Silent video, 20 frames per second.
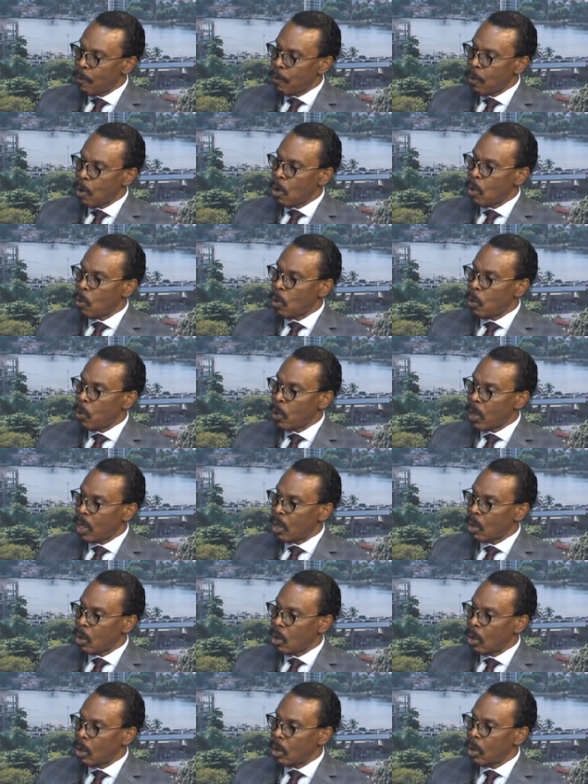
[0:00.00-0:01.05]
for what we
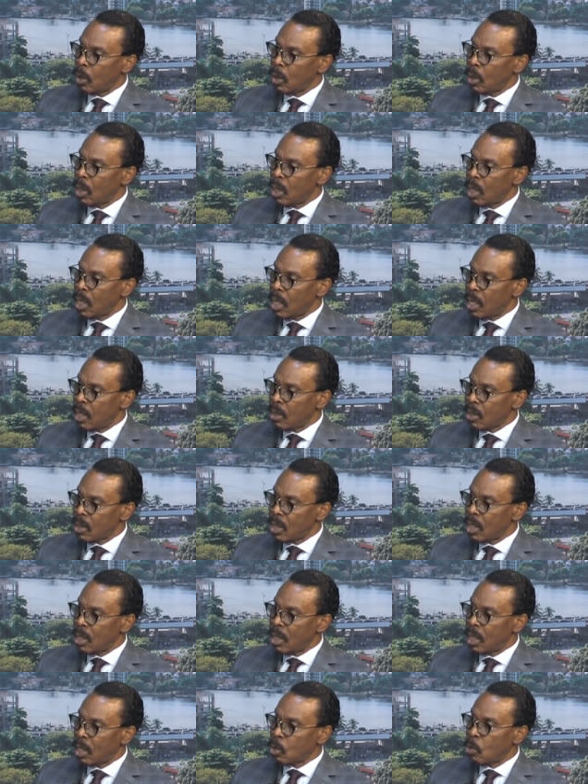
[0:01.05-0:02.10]
can call a
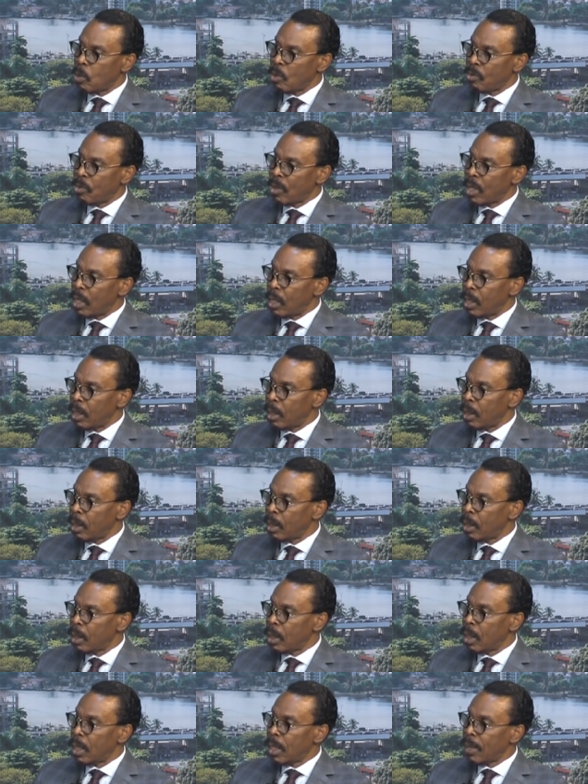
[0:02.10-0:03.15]
state that could be failing.
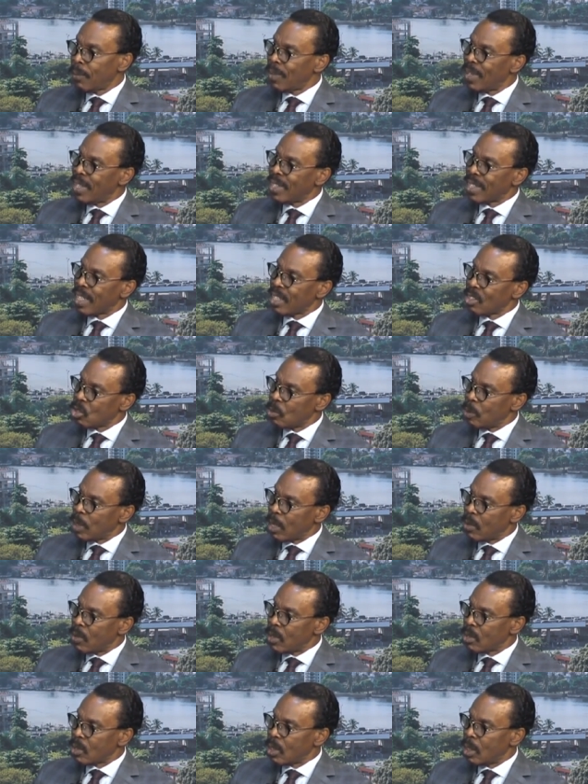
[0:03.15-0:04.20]
It has to be
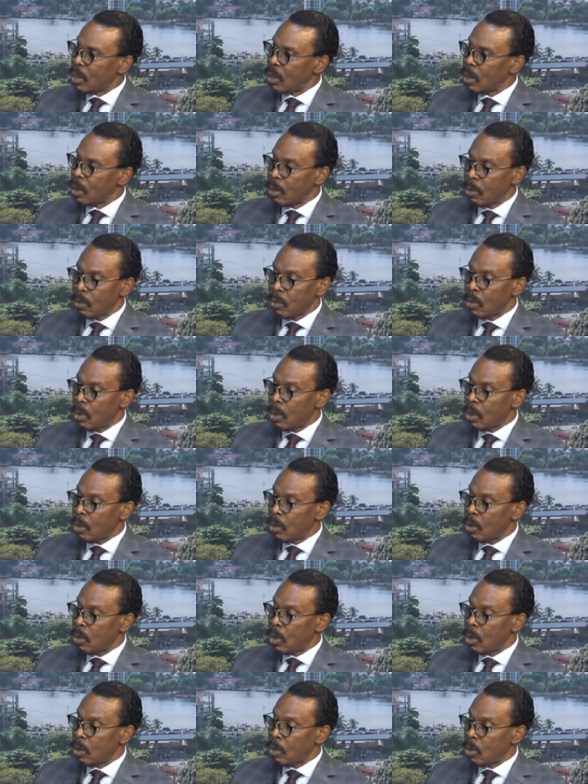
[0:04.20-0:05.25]
arrested. The,
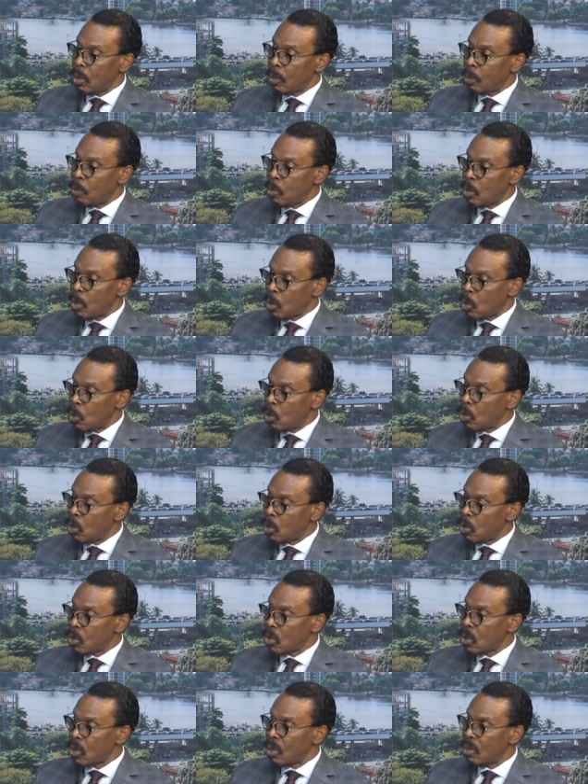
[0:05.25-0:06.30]
the, the, the good
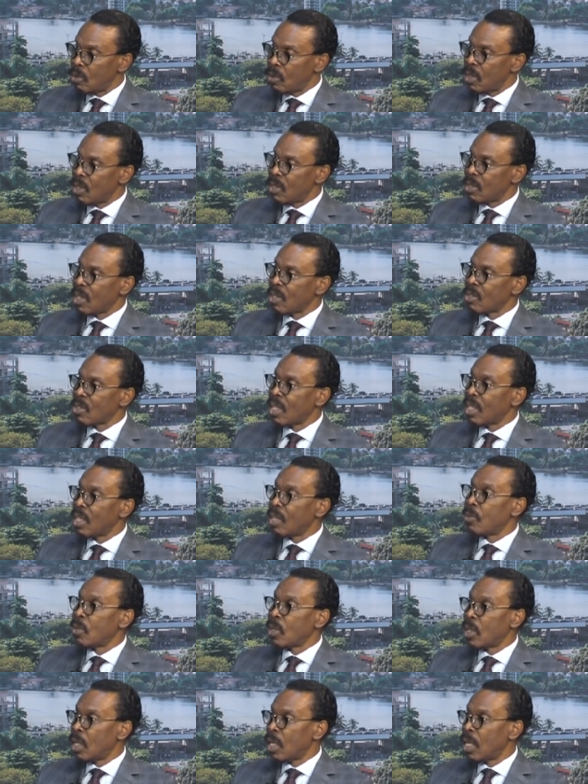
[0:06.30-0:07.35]
news is that South
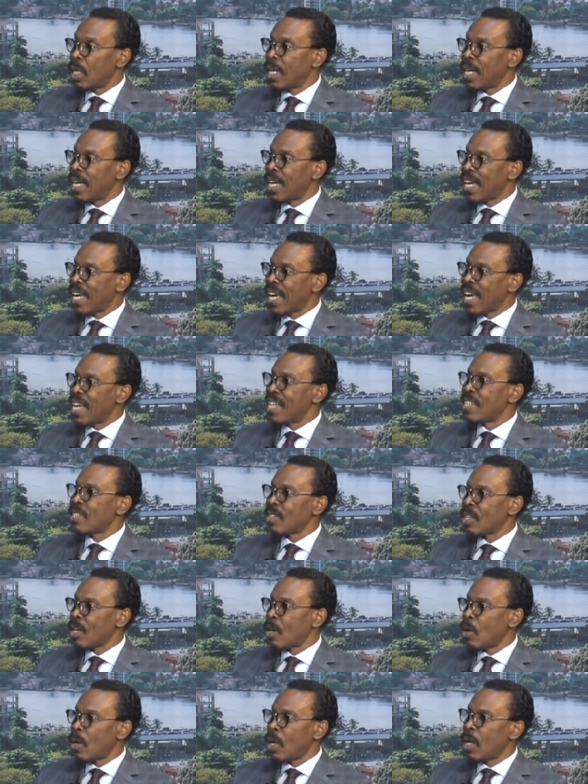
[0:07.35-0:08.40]
Africa
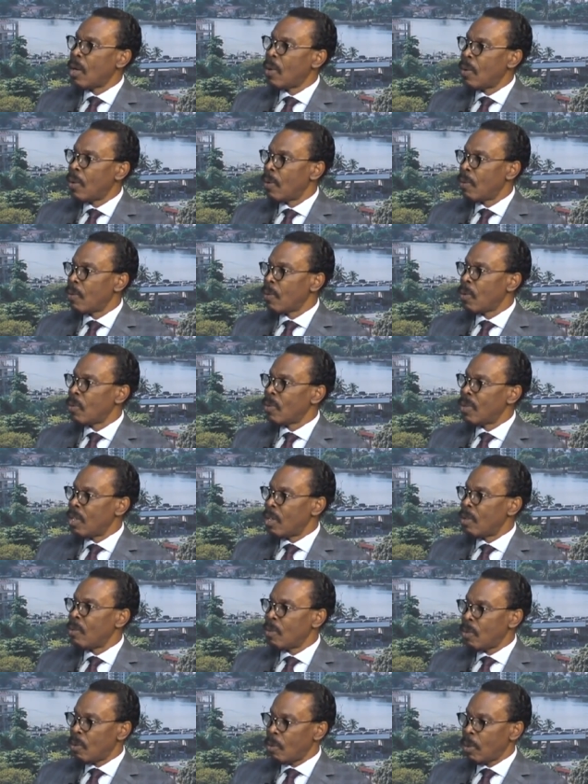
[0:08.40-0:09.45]
has
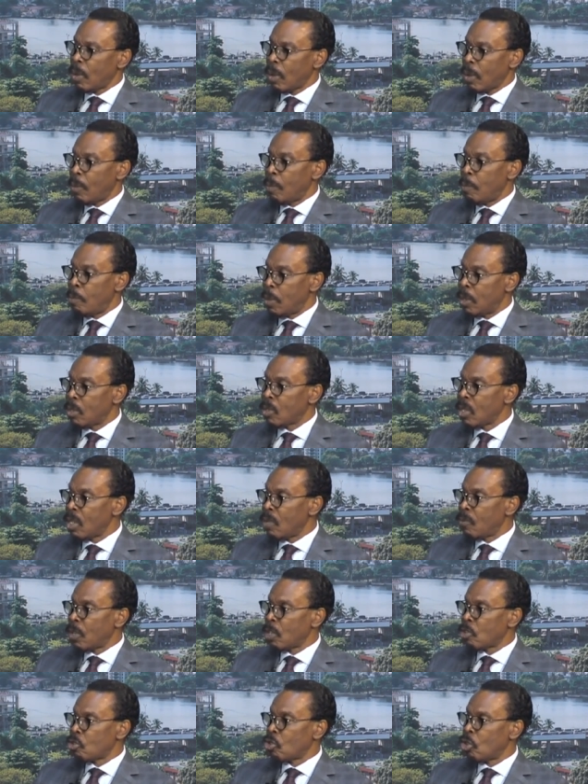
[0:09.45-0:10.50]
the built-in
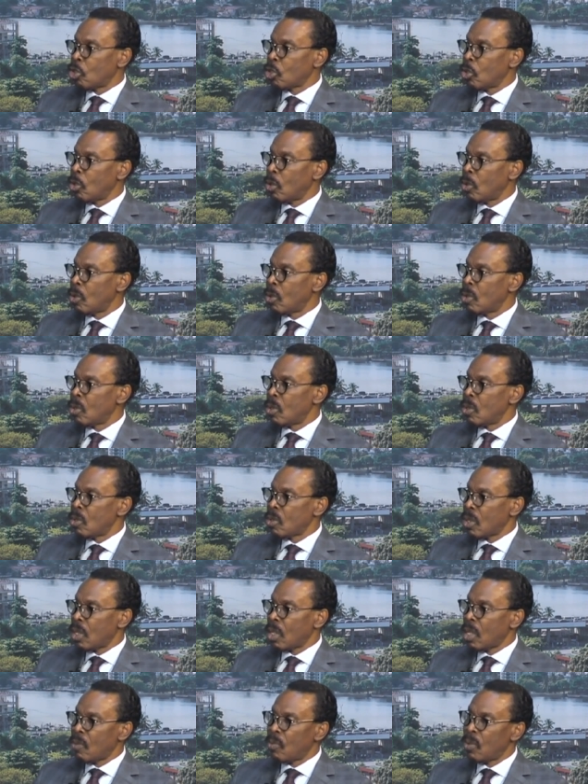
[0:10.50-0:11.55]
infrastructure.
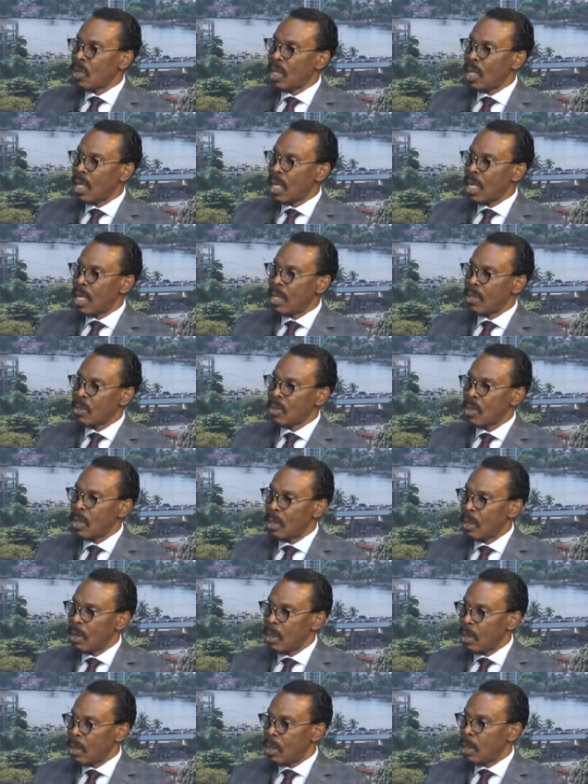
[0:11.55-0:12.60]
South Africa has
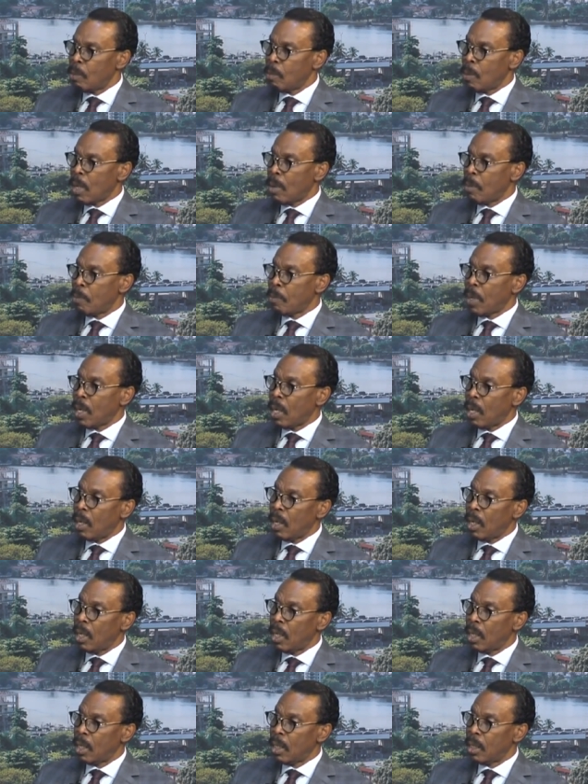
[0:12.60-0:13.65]
the
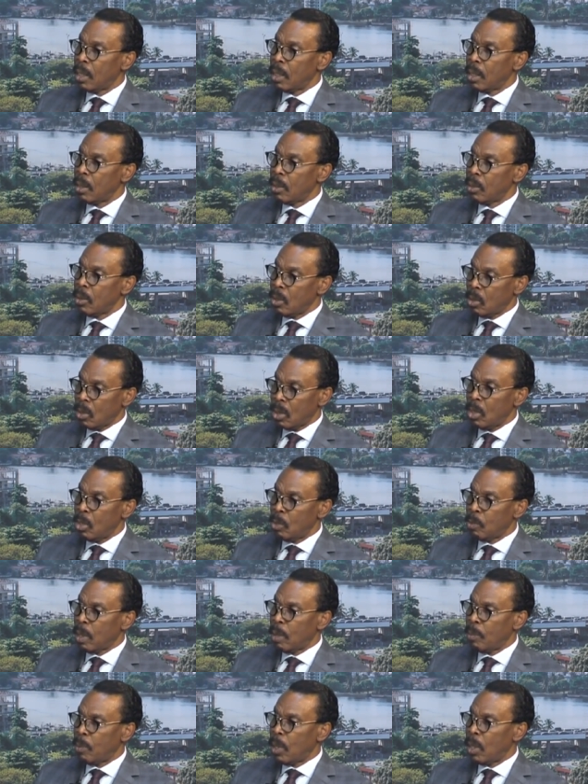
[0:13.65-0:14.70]
manpower, the
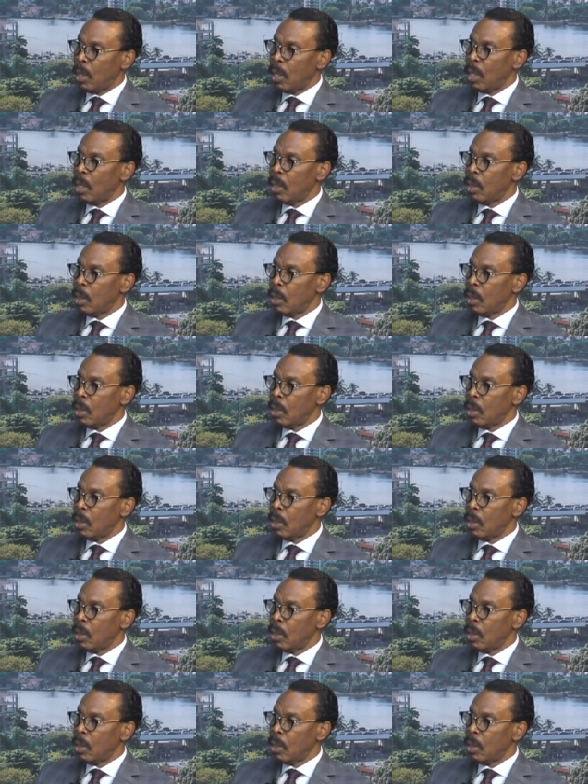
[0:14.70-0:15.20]
skilled manpower.